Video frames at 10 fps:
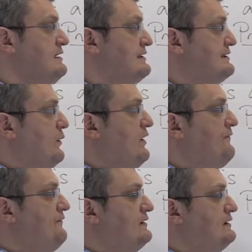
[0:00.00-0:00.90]
So
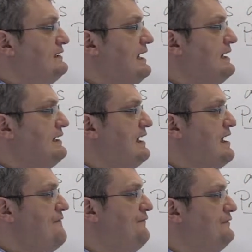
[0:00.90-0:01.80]
if take
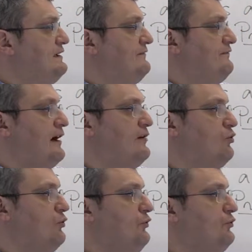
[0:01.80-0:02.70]
f defined
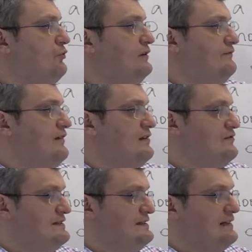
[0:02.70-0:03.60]
on U with
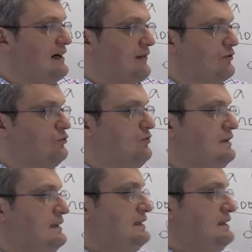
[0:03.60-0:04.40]
values in R2,